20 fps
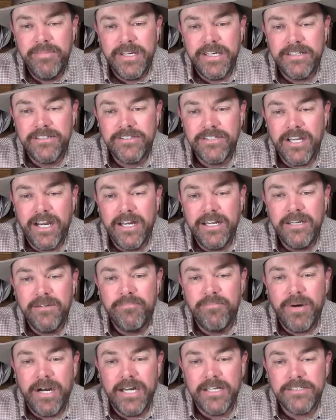big shiny
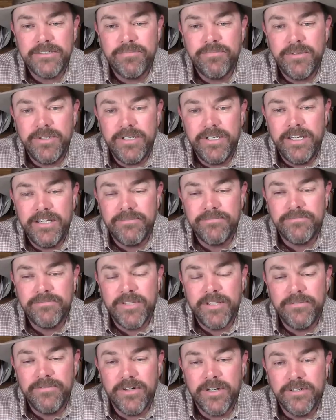pots pull up
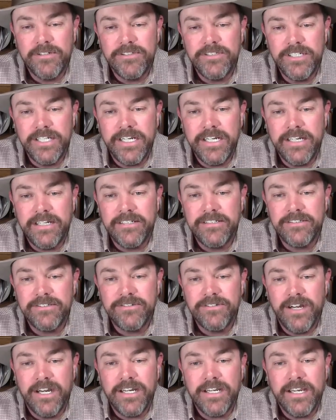Laverne Jenkins
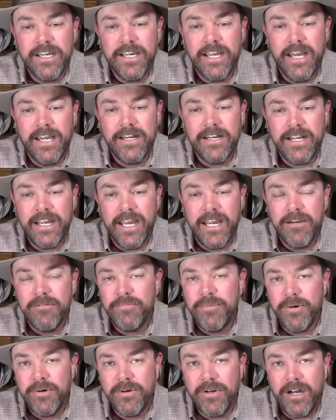Trucking out of
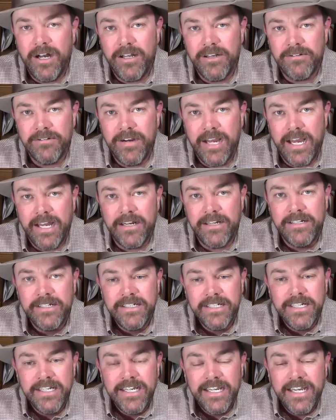Campo, Colorado.
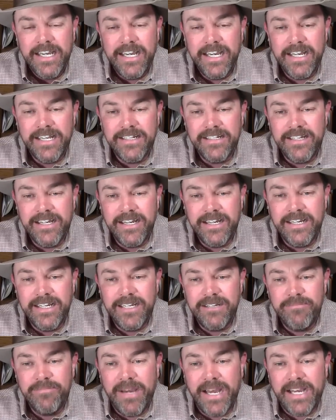And
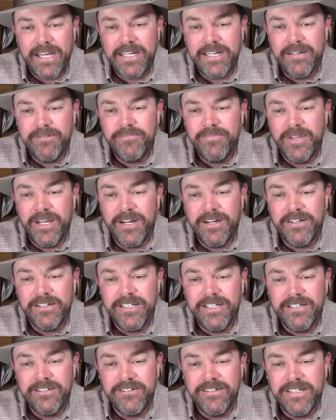he'd back up there,
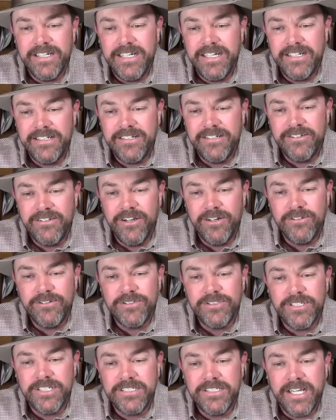and then he'd
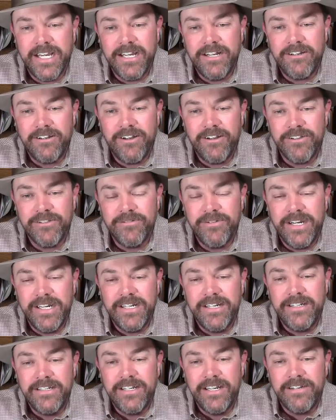nose to tail all the
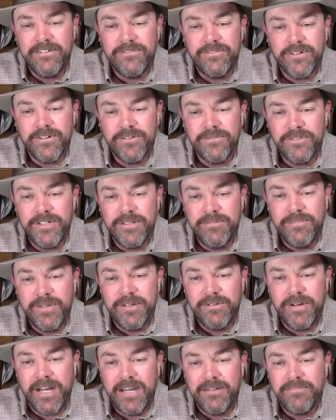way to Denver, and we'd be
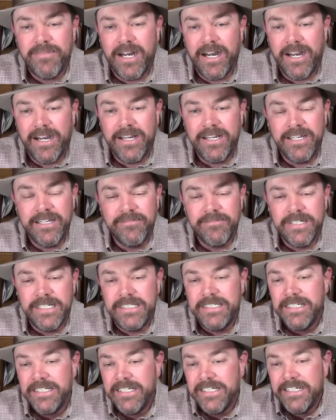right behind him.
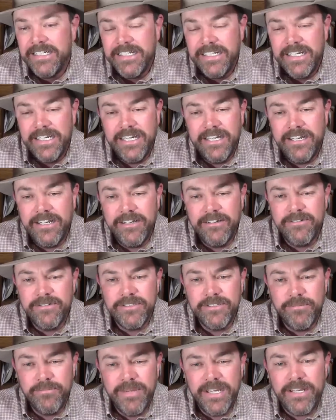And it
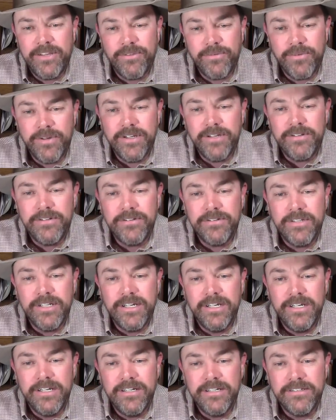was a big thrill
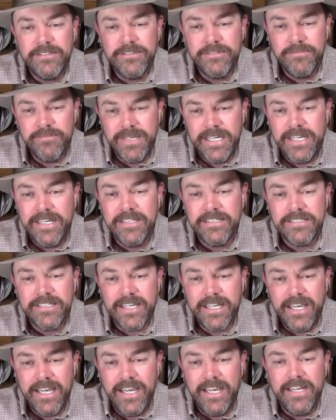to me as a
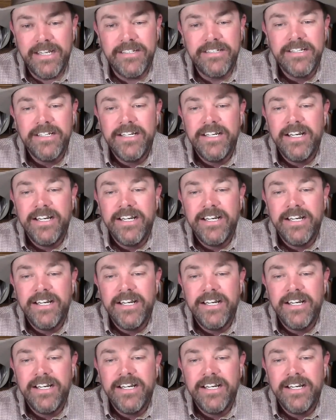kid.